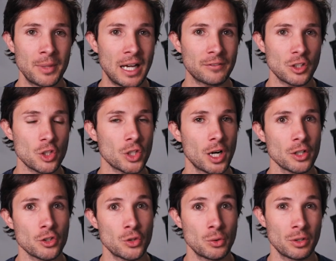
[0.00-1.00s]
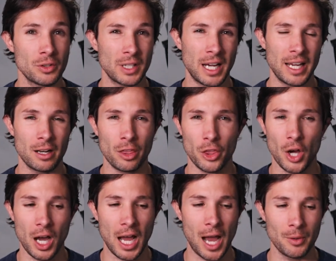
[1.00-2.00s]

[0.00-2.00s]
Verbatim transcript: going to have to start sooner than I had thought.